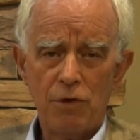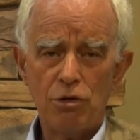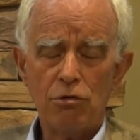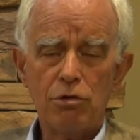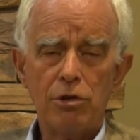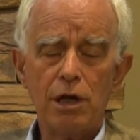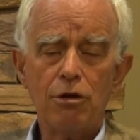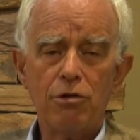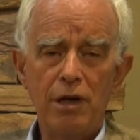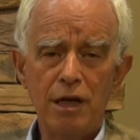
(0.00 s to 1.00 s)
So they
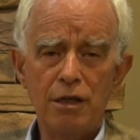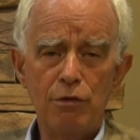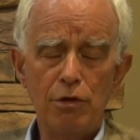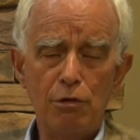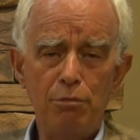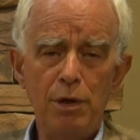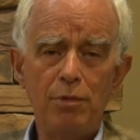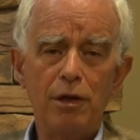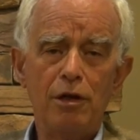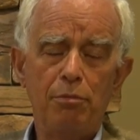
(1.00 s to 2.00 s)
connect with
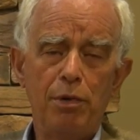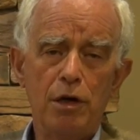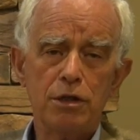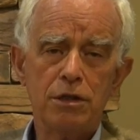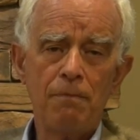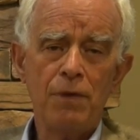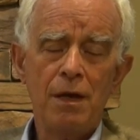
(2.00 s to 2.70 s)
people in the past